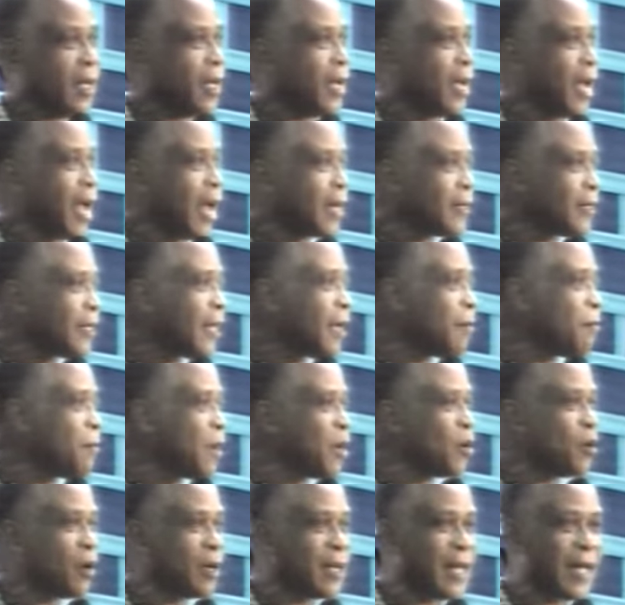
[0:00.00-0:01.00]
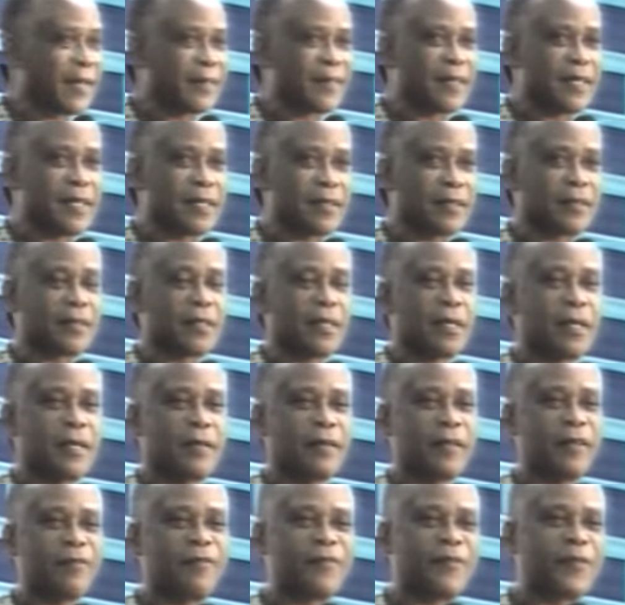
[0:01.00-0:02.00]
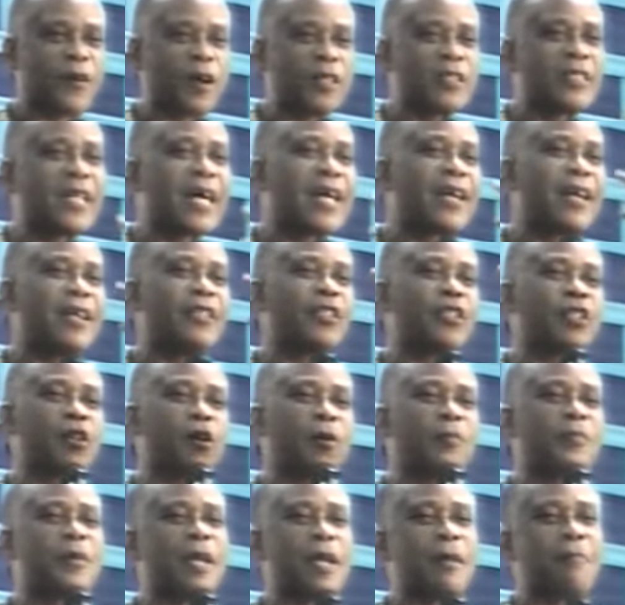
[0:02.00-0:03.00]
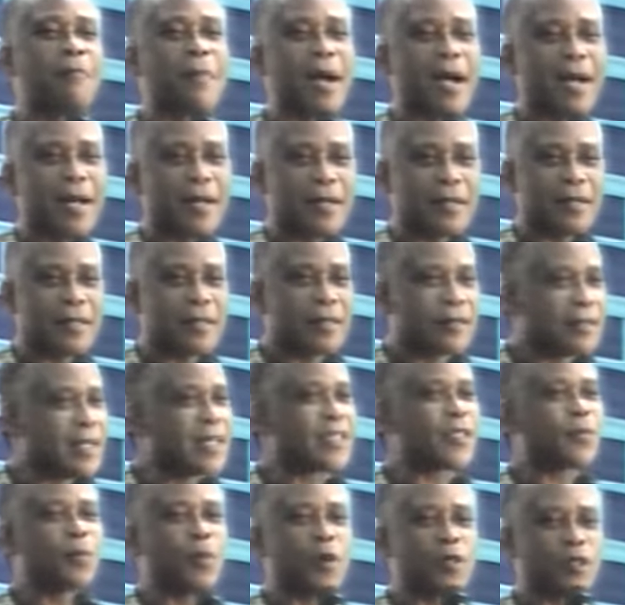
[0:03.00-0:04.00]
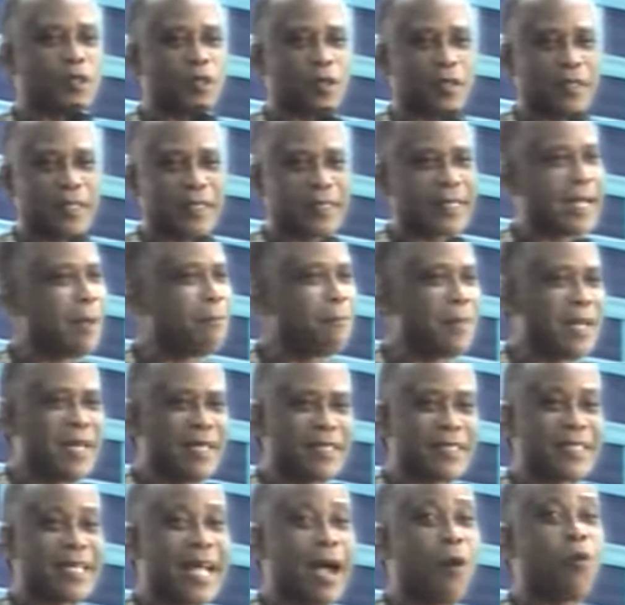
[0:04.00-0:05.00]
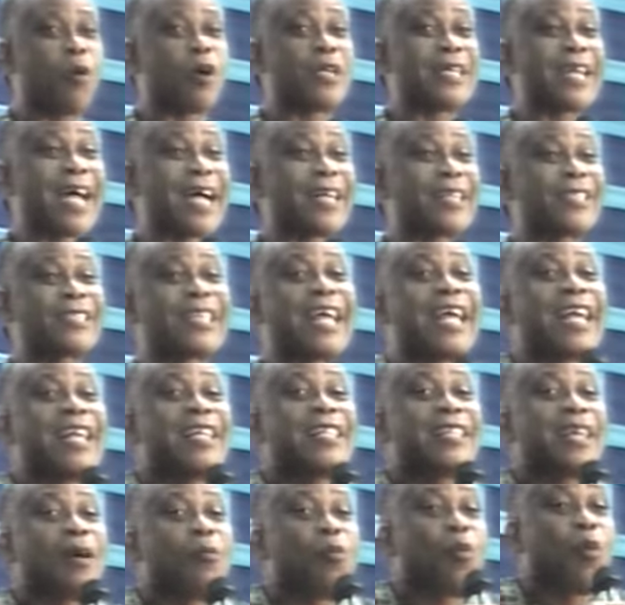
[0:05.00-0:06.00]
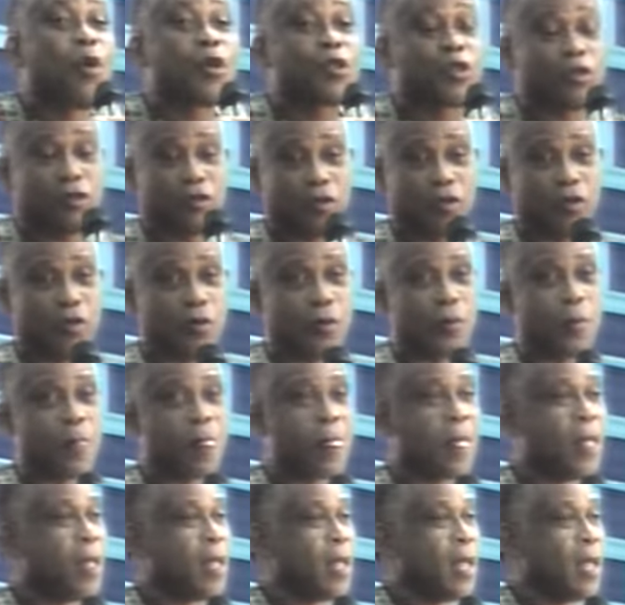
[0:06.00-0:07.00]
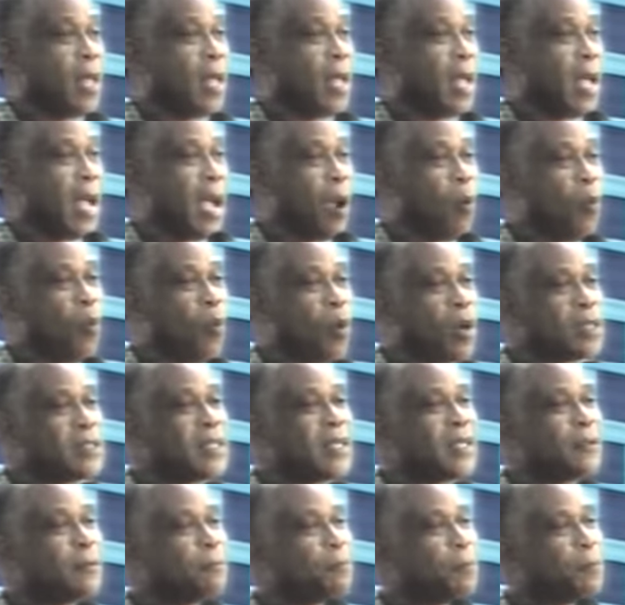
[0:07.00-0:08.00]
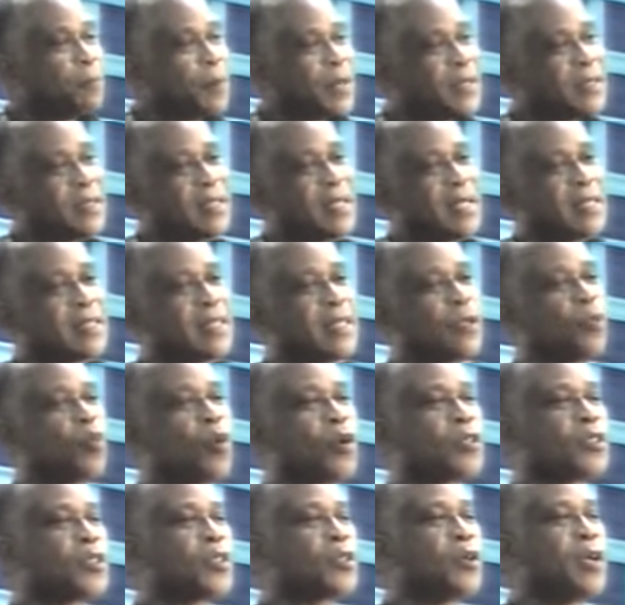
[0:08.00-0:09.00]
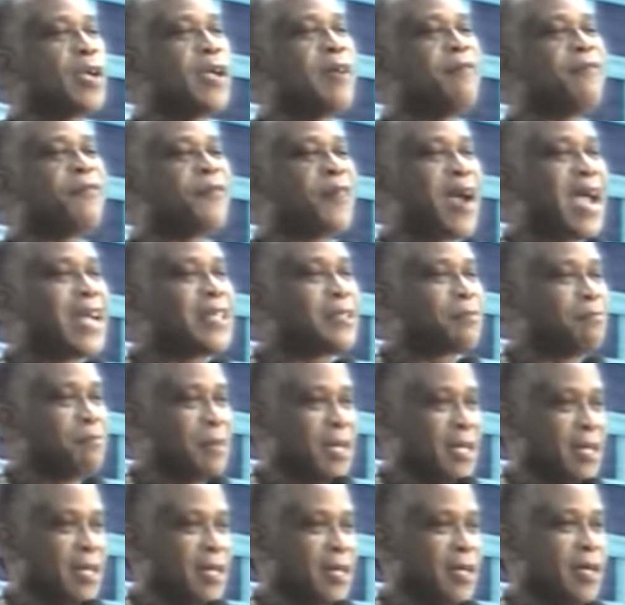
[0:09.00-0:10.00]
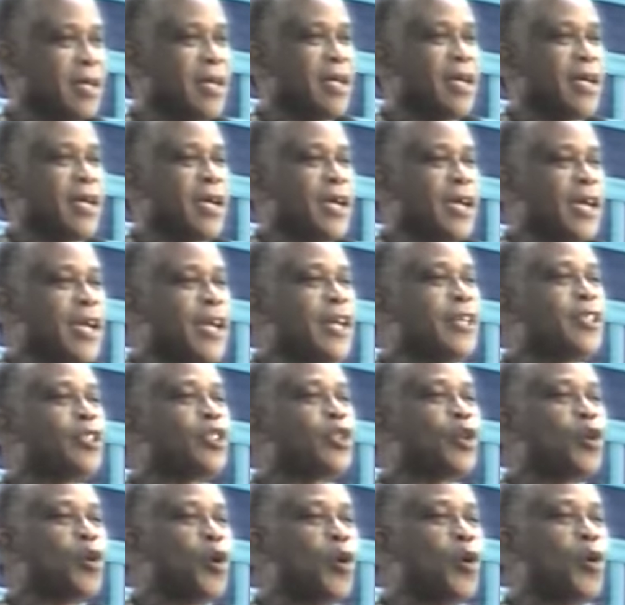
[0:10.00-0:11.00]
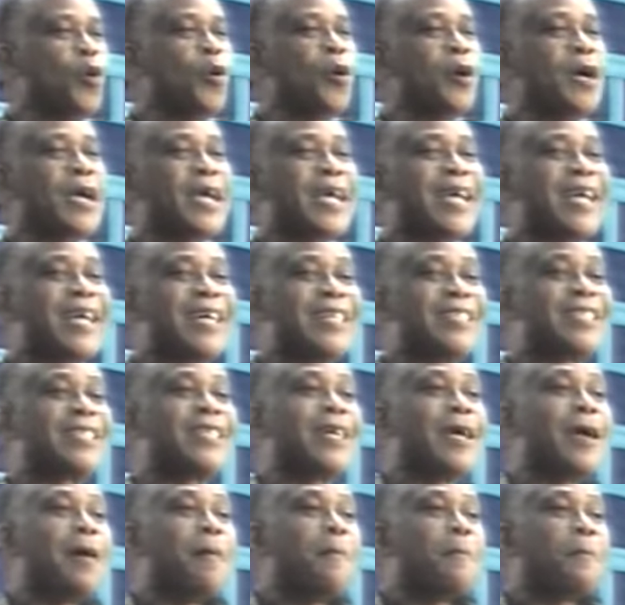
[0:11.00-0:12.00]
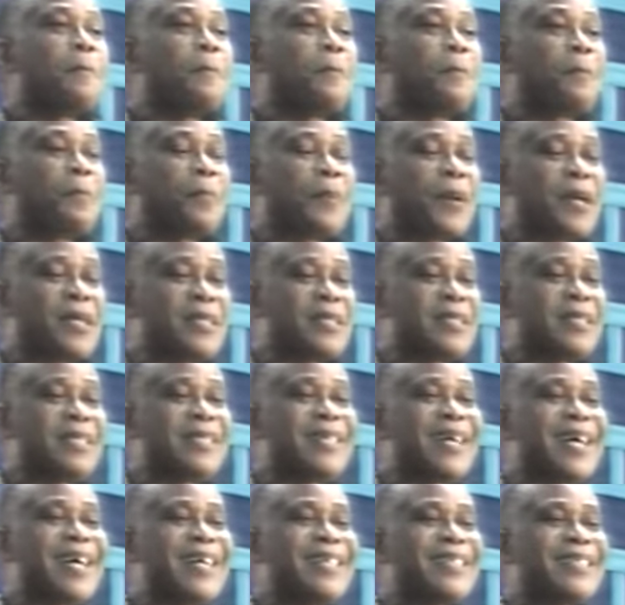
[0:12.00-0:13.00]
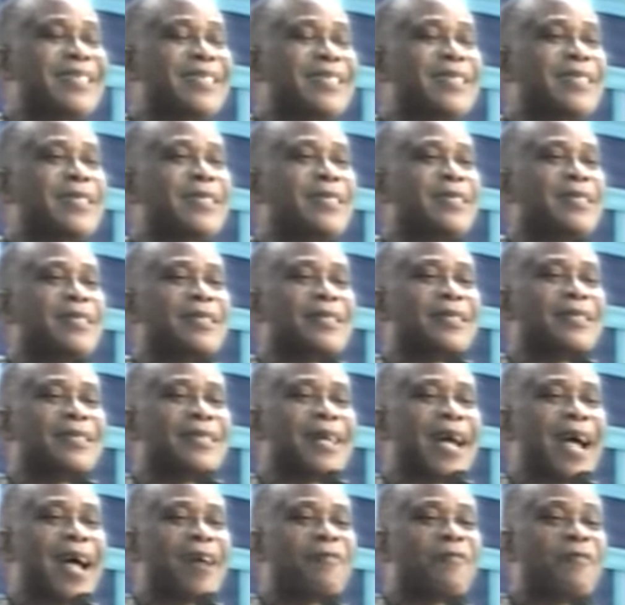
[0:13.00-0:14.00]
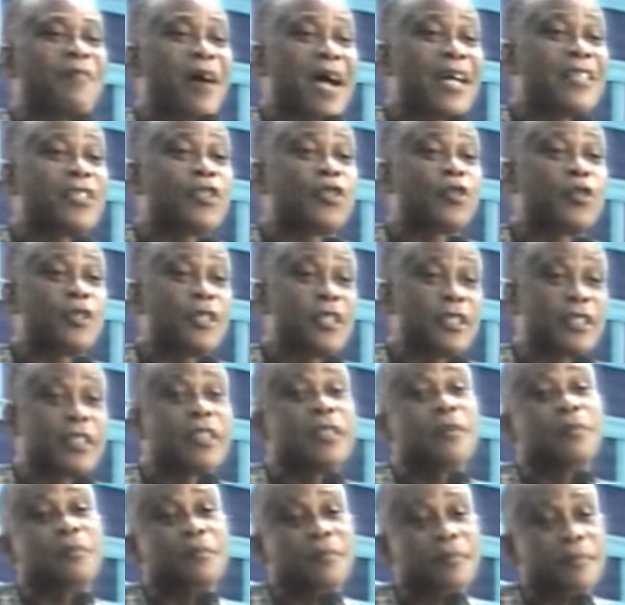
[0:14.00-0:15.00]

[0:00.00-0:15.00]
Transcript: and then many other things. The first directory of NEMA, they sponsored it. And many things. I was now telling them what to do. And what the president did was to invite me into his president's advisory team.